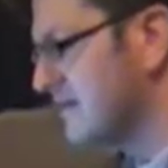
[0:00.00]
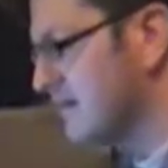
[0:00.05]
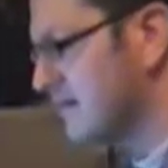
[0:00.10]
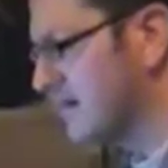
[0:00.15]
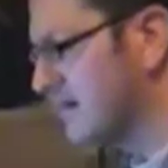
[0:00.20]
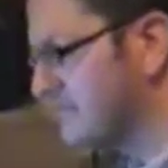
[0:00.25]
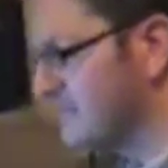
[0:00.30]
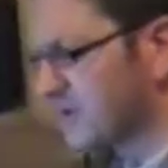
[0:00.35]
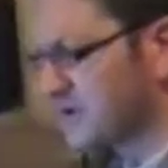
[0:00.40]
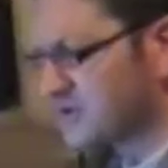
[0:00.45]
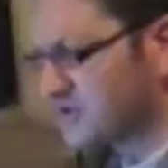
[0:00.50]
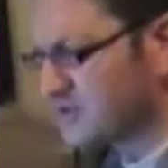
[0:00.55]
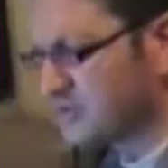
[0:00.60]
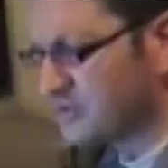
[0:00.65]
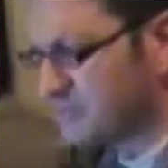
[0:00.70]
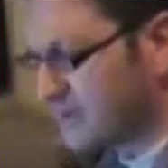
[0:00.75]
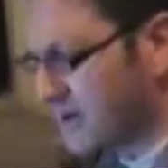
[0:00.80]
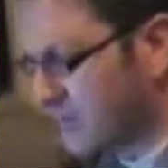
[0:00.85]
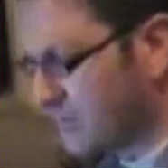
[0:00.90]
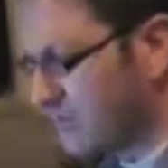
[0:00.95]
A picture
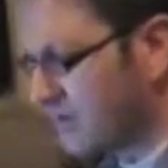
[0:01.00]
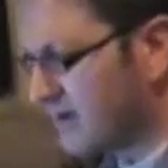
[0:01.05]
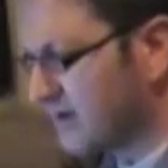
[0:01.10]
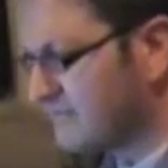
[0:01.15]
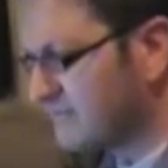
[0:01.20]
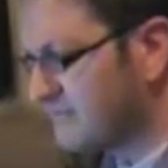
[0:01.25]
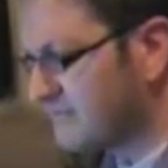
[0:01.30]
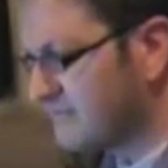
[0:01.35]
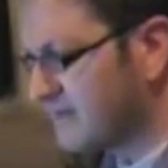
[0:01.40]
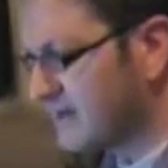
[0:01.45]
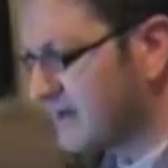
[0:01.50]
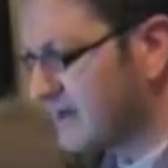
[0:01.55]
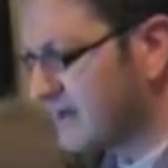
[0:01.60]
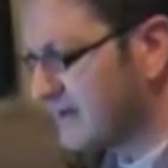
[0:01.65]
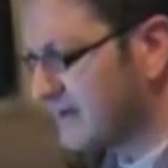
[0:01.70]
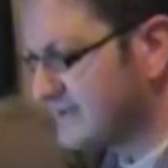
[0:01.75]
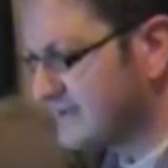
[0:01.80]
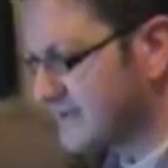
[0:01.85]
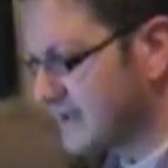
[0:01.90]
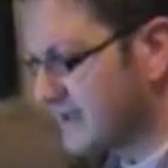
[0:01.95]
that my wife
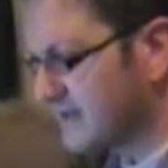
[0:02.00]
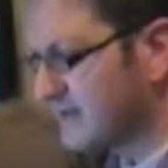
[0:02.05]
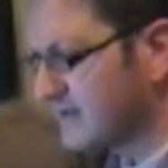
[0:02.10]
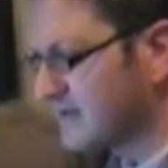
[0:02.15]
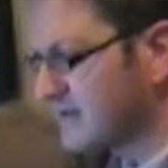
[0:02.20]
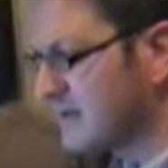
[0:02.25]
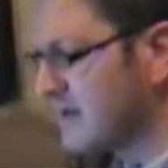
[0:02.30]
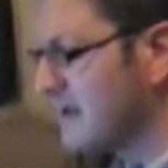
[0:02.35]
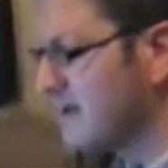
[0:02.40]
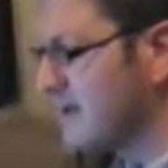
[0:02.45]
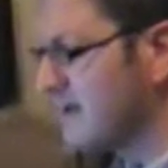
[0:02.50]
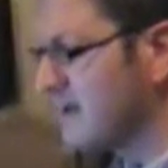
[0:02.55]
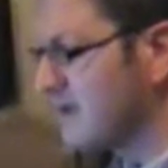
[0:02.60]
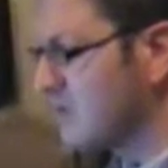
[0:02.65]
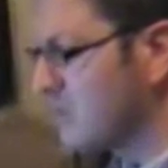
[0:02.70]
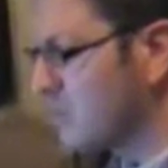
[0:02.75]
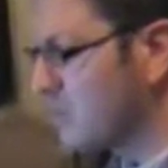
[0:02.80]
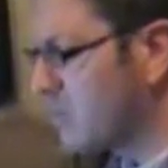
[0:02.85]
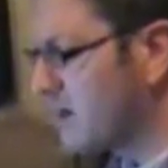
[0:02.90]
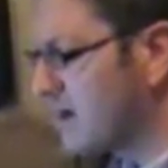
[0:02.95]
had taken
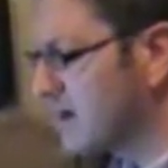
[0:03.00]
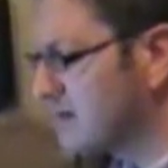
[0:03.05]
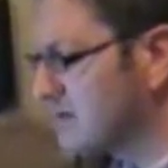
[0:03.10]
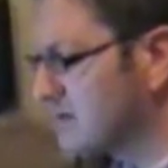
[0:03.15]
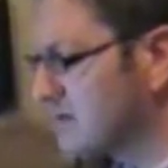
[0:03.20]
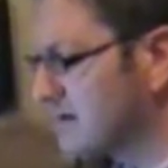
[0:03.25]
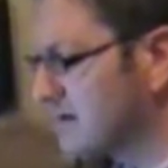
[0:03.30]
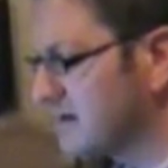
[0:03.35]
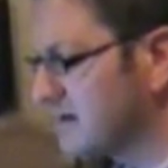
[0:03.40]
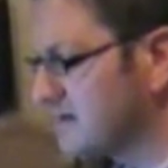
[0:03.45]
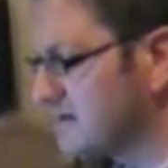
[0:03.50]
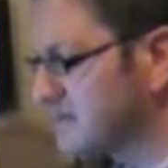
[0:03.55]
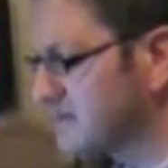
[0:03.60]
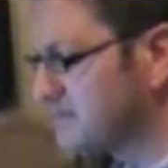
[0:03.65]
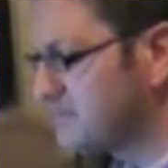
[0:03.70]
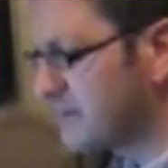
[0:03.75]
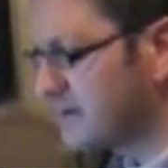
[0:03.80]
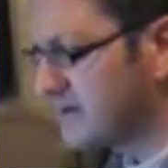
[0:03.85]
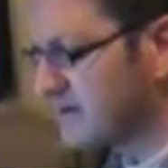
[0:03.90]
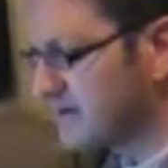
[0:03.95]
while
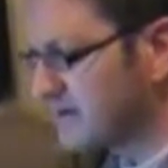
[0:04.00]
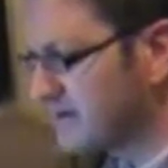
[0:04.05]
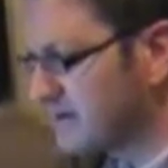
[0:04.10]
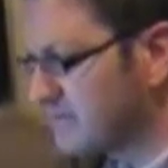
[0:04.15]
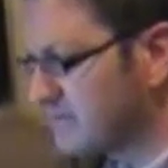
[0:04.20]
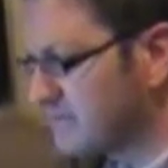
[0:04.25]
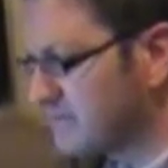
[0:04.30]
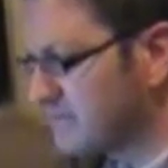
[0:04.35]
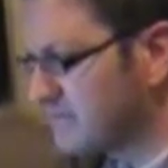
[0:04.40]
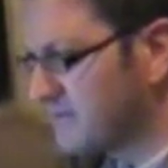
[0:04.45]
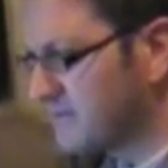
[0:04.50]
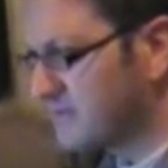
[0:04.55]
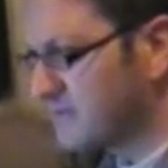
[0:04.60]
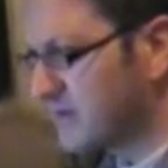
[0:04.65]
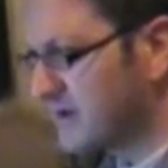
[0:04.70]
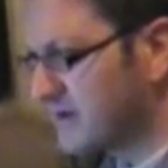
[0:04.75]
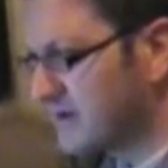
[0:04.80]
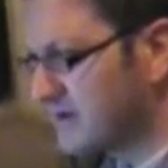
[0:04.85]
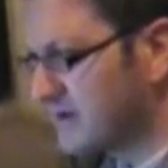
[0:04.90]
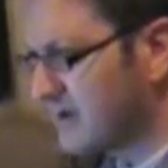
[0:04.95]
spending 5th
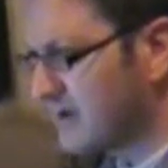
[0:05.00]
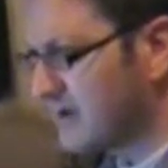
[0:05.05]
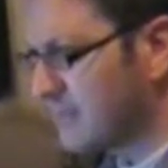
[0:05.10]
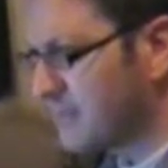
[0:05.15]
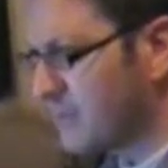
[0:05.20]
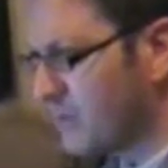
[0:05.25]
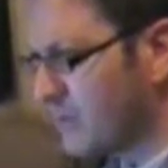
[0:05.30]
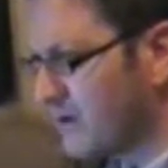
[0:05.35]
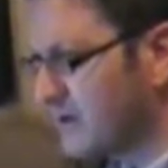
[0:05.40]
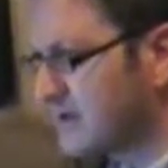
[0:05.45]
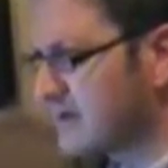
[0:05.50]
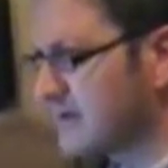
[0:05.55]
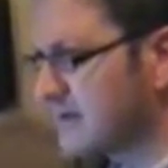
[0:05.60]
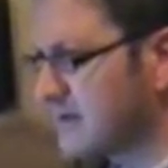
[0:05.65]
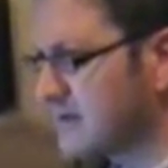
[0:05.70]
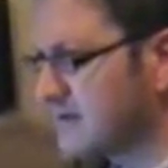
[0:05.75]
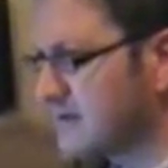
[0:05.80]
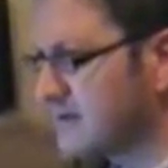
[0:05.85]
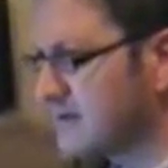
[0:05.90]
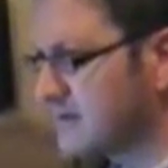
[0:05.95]
grade camp
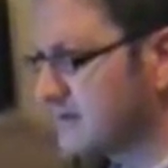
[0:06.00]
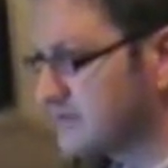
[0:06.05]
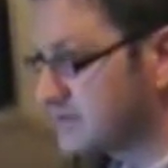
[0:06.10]
weekend.